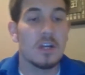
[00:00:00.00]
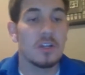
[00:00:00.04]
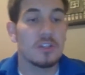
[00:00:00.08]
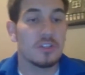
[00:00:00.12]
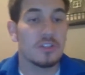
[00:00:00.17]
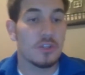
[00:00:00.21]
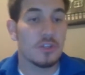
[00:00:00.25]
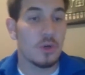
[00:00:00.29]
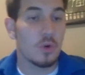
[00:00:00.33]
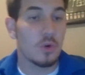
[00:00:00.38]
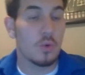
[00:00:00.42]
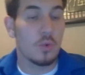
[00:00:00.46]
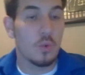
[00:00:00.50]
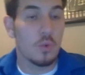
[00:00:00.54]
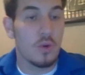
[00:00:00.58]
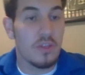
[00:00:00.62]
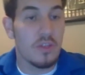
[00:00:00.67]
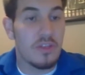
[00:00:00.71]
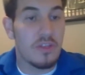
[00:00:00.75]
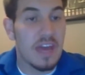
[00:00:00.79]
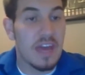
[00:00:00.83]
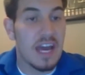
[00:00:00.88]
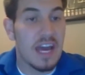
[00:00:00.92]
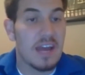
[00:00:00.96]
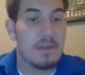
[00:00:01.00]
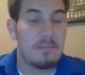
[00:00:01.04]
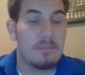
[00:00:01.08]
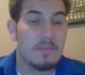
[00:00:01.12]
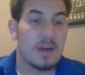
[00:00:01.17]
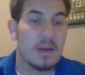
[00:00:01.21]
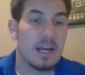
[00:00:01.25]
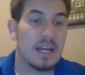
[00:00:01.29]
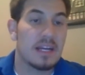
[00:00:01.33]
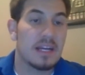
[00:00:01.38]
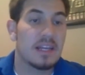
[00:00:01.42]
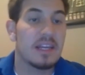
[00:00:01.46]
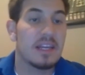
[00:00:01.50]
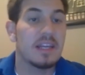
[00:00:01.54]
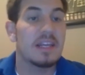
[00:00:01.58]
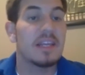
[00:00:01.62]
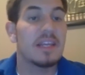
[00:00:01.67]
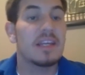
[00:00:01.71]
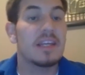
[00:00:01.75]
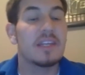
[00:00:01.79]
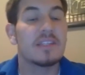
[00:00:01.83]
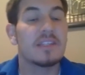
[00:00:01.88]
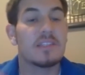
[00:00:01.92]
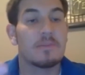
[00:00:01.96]
So with that in mind, it
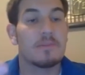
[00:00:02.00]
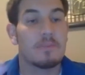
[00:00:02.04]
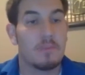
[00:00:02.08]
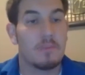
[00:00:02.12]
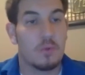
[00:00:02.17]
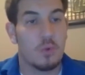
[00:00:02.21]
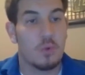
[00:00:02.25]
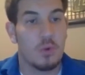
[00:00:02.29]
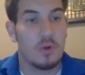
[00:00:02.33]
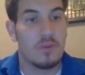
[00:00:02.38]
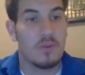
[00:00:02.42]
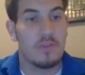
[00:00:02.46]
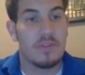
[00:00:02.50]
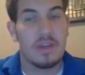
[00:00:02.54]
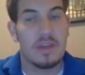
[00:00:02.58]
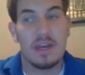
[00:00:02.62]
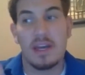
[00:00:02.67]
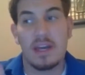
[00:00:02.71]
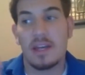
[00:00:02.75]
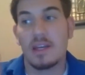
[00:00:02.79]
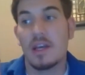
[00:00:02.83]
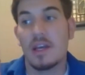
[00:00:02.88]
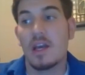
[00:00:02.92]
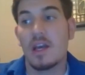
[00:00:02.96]
is important that